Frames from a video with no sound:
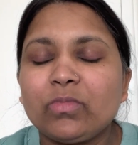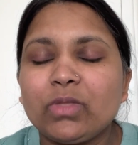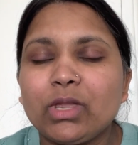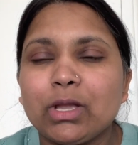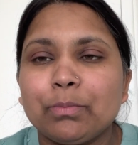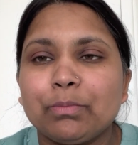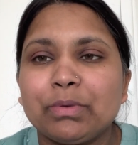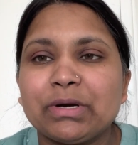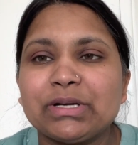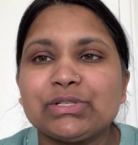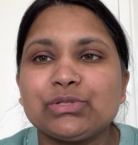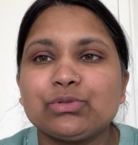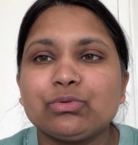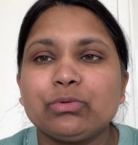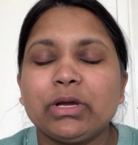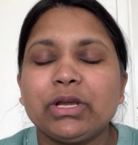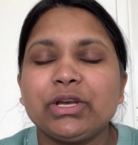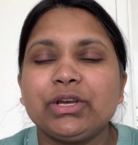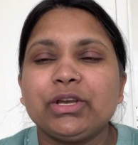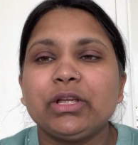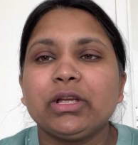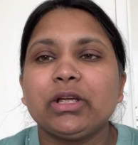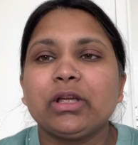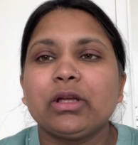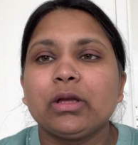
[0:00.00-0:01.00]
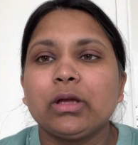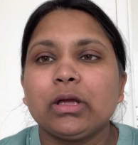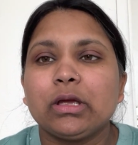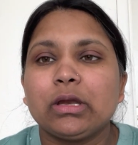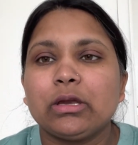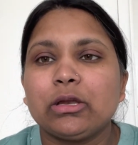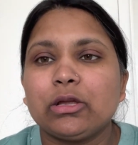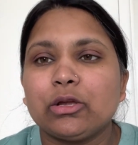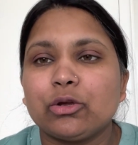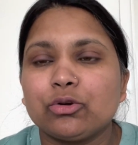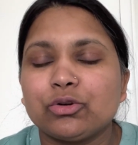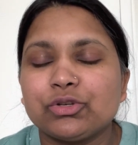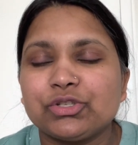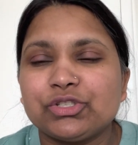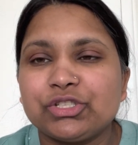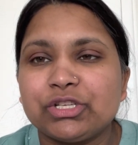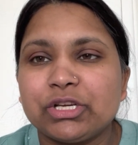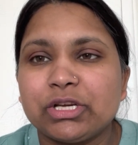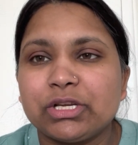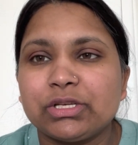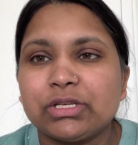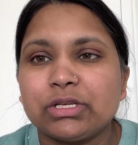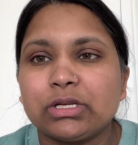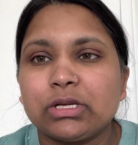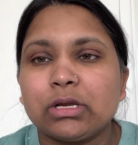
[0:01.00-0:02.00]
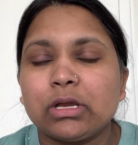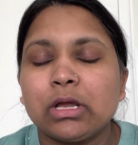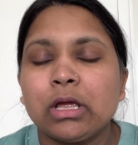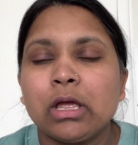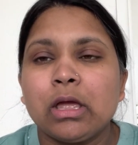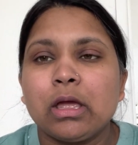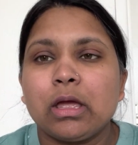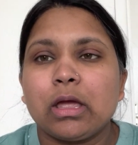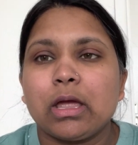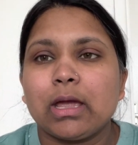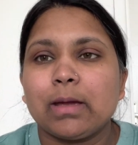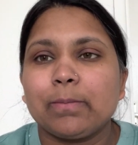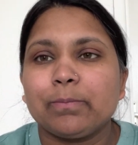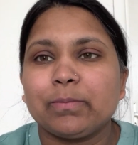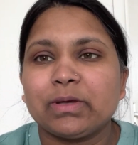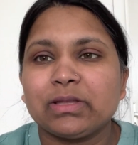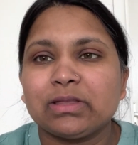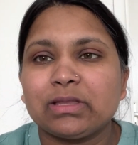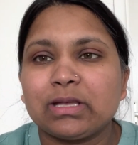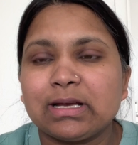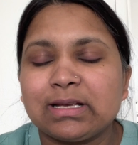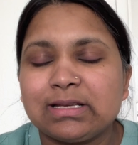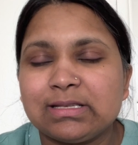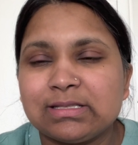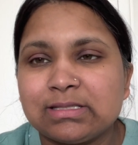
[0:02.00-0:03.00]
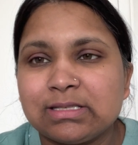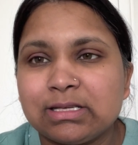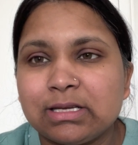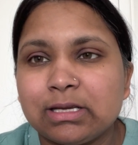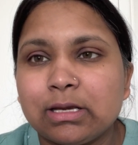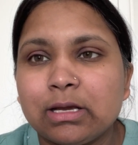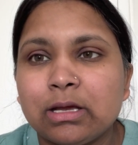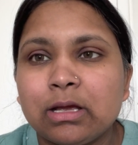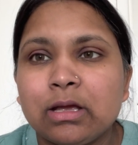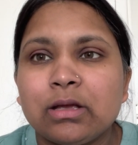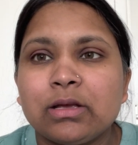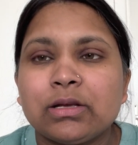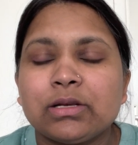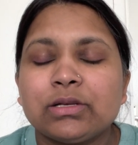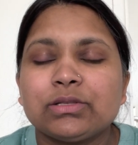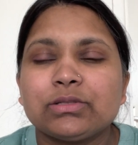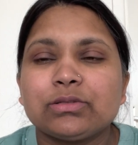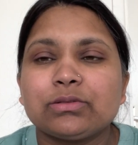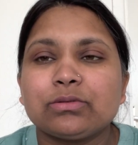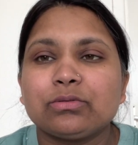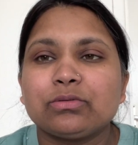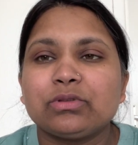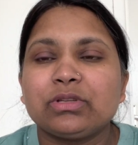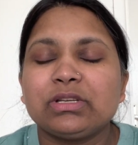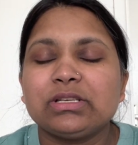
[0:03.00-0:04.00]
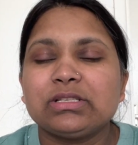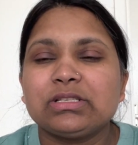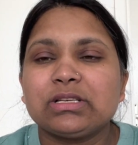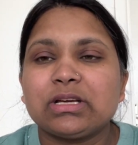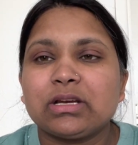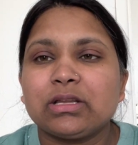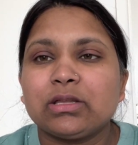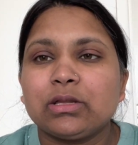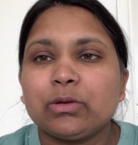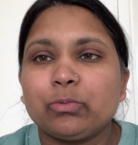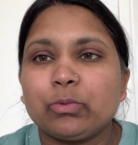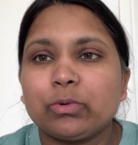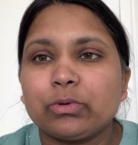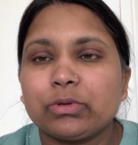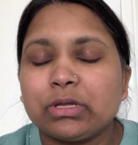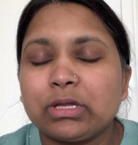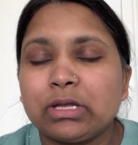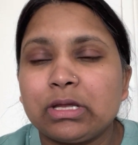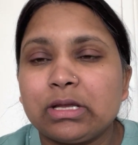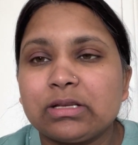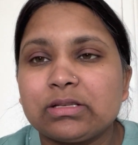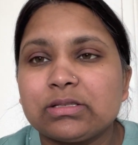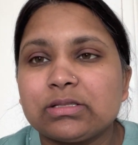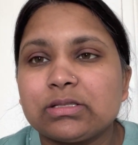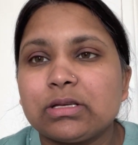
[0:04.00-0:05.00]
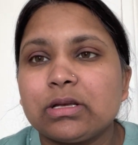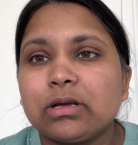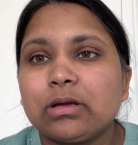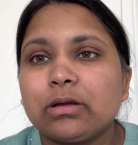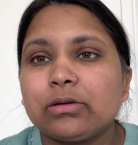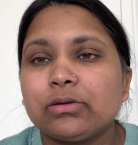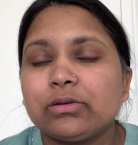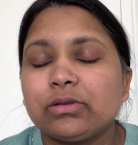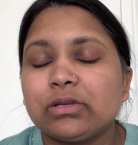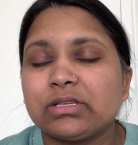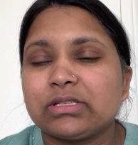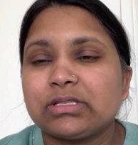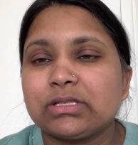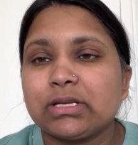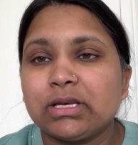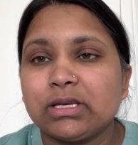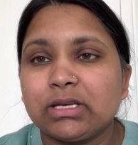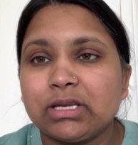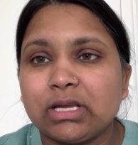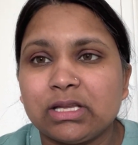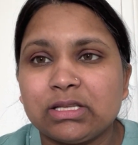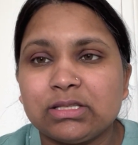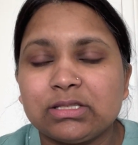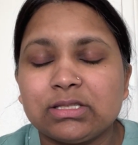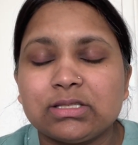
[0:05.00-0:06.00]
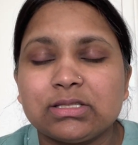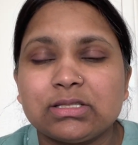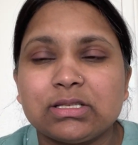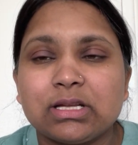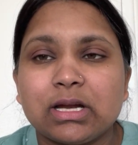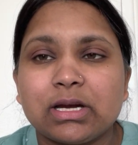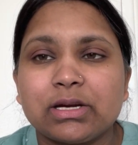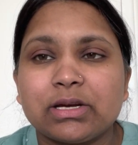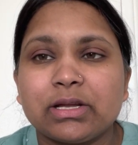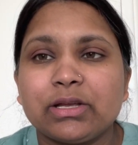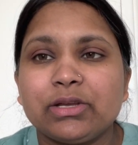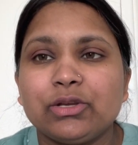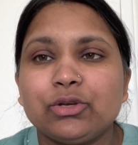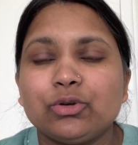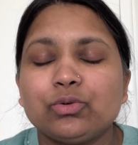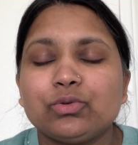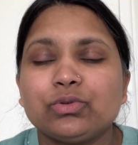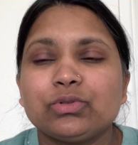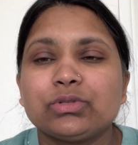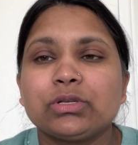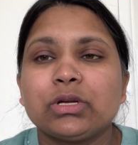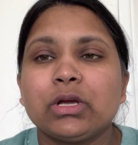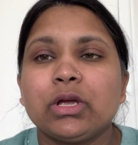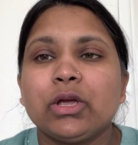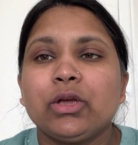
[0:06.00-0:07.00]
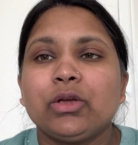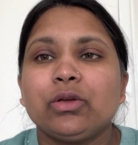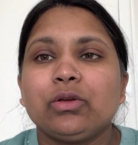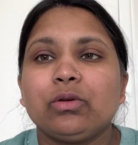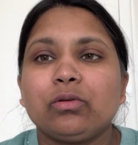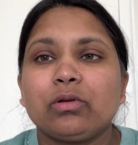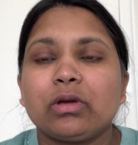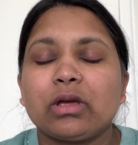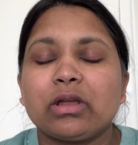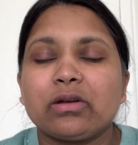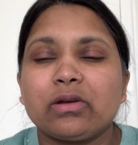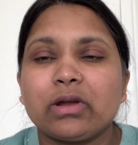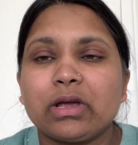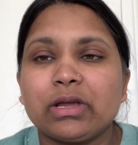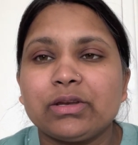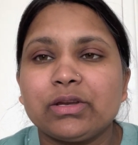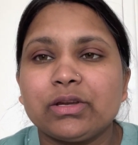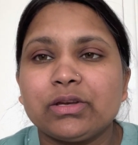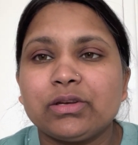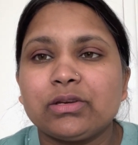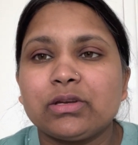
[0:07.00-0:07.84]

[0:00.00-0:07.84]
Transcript: persuading, negotiating, empathizing. So these are the things, the sentences that I use. You can write it